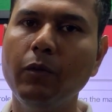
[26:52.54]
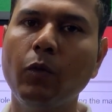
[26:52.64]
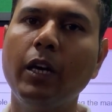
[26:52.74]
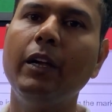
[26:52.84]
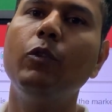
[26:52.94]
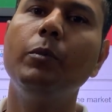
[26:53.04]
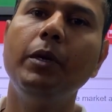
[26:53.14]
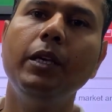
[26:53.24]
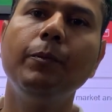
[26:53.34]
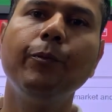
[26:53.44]
what I would
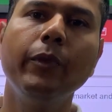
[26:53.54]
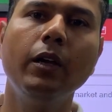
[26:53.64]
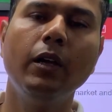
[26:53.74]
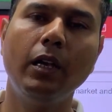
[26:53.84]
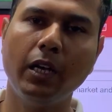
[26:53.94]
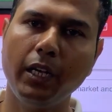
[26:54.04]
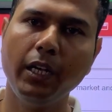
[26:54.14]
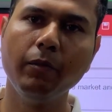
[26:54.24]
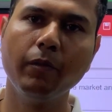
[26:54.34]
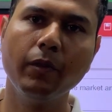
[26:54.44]
be
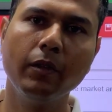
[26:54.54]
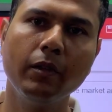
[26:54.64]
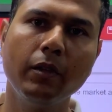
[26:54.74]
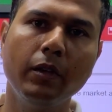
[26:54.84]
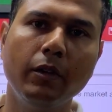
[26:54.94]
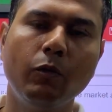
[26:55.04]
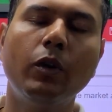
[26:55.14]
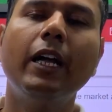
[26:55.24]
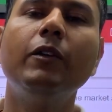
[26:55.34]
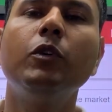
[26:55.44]
learning, what
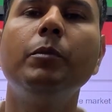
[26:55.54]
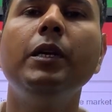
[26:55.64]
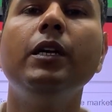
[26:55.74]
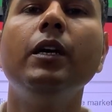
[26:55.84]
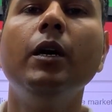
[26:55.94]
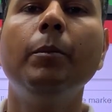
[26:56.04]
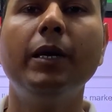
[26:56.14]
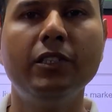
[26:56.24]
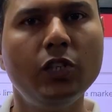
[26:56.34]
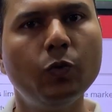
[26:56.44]
I would be
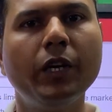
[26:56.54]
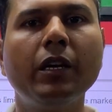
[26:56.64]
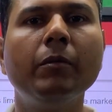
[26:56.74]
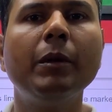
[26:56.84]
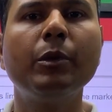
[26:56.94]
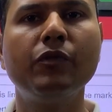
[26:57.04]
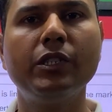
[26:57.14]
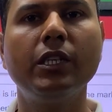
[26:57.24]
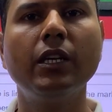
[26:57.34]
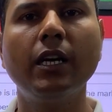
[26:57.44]
pursuing in my
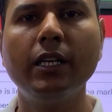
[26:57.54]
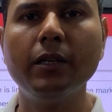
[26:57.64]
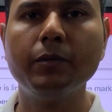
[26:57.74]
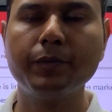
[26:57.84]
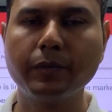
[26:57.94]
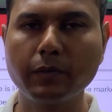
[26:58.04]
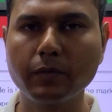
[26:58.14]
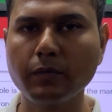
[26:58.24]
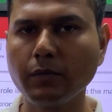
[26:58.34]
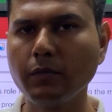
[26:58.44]
professional career,
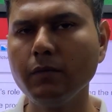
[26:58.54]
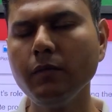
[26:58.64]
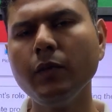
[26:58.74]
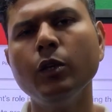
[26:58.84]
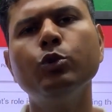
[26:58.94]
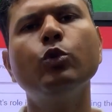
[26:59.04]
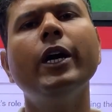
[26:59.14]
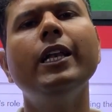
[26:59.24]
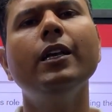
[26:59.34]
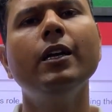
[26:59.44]
so
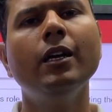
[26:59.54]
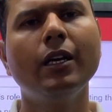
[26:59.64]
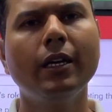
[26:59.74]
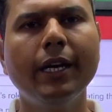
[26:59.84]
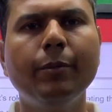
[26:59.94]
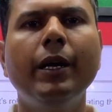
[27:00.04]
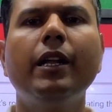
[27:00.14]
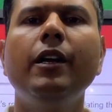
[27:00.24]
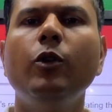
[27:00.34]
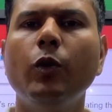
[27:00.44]
I'll get better
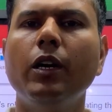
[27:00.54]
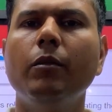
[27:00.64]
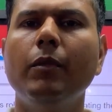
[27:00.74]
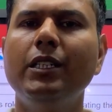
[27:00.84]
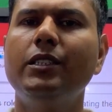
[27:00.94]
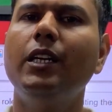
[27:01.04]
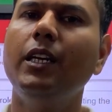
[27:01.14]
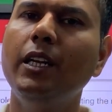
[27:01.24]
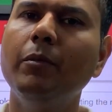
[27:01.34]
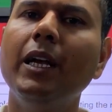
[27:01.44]
into it by
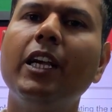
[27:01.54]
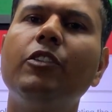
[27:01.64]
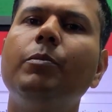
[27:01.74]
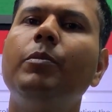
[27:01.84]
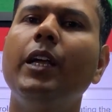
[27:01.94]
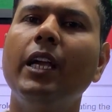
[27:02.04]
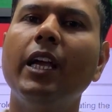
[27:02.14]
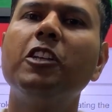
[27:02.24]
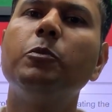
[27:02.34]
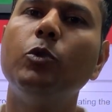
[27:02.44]
studying, by taking
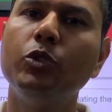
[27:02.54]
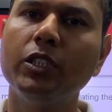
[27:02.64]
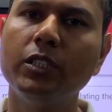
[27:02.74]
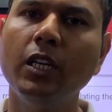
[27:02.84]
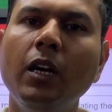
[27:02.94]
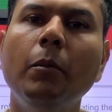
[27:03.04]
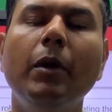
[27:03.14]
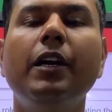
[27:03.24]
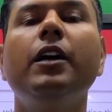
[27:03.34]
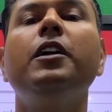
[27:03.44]
exposures,
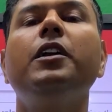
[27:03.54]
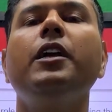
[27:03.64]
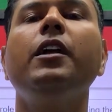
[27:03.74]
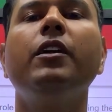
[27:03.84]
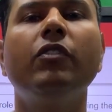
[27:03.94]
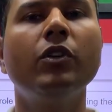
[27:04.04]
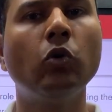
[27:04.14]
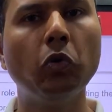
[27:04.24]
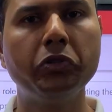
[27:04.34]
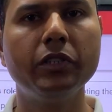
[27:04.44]
by undertaking different
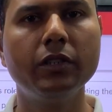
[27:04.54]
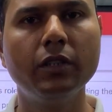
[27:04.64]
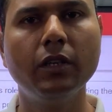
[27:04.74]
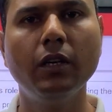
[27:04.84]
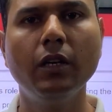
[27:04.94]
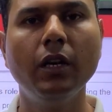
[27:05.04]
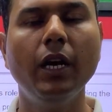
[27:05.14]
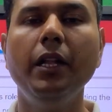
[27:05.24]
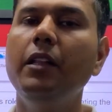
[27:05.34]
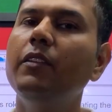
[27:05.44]
courses,
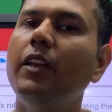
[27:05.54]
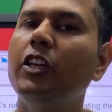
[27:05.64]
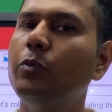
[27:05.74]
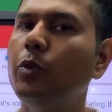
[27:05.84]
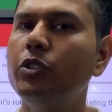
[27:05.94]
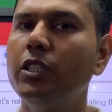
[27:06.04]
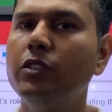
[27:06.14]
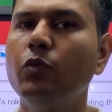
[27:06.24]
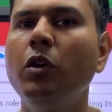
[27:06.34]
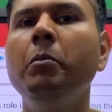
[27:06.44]
and this exposures
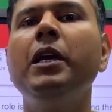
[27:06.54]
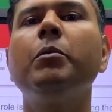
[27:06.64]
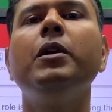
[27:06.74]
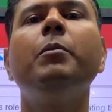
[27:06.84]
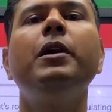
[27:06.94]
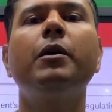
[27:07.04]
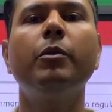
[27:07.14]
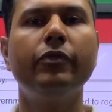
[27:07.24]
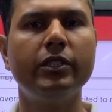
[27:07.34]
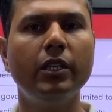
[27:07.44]
will make me a better
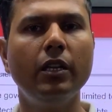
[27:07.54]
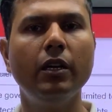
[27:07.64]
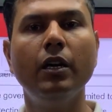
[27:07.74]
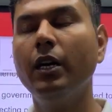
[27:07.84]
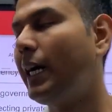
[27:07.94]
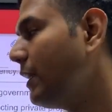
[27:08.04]
professional. I